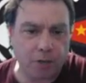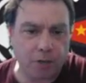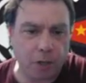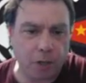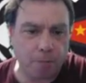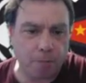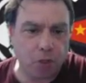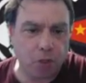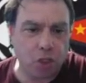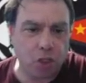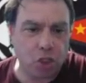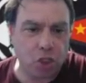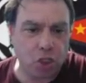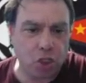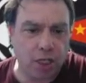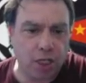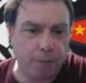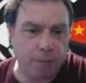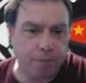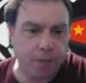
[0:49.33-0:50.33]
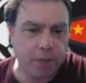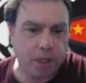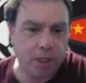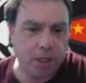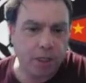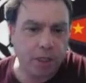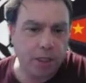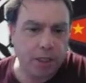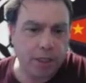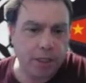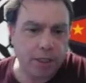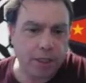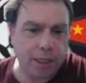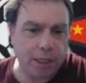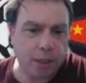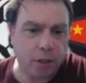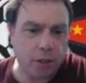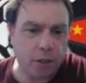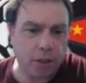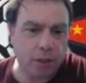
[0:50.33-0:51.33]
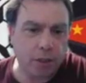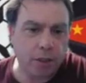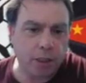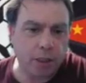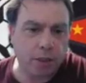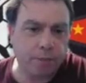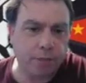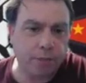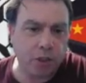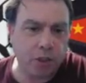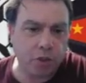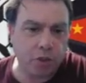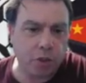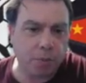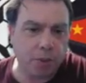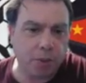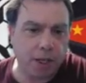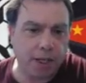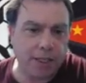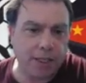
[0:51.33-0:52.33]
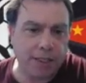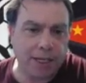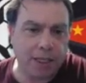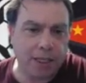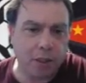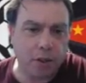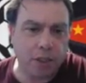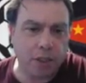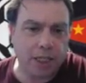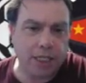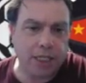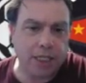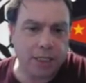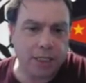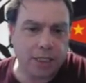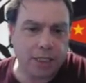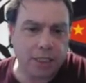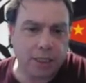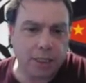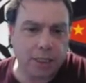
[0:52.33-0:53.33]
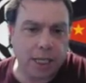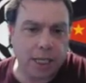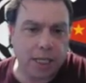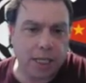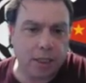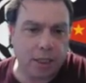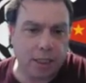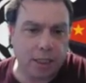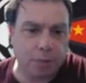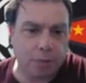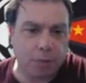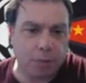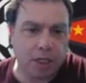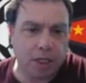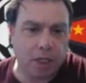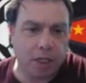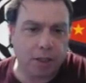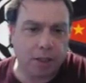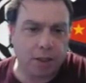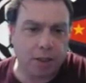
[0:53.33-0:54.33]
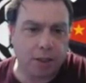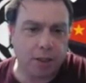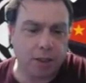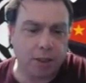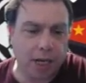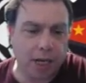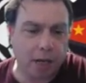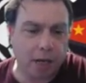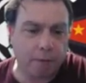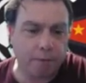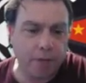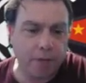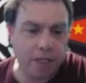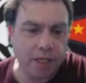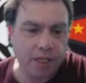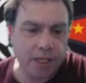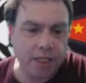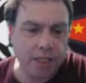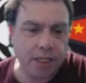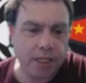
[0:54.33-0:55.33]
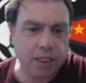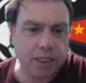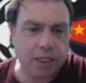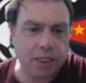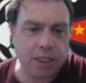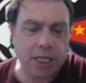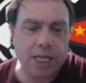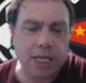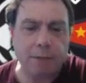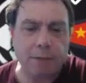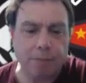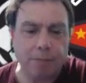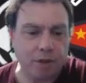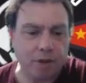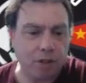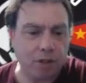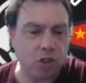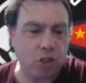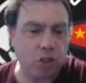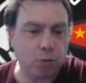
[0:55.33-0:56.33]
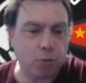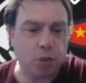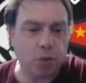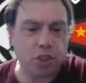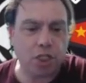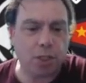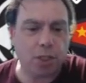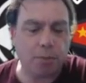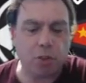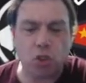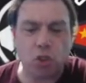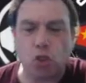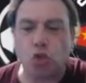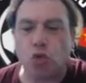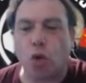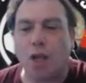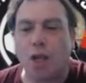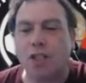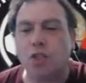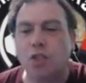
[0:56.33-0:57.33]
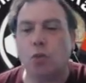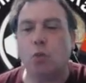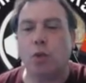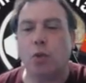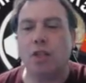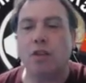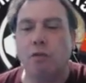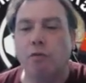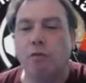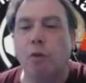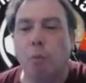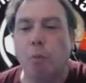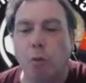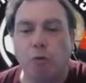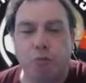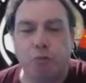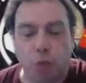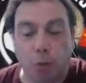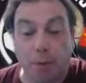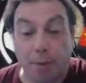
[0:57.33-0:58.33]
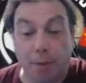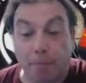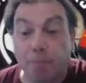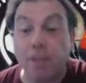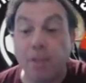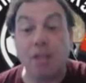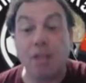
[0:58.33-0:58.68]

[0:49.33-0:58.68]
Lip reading: So you can see, look, he's had a look. The Chelsea player, he's had a look. He can see that he's being hunted down. He can see that someone is coming to try to win the football from him.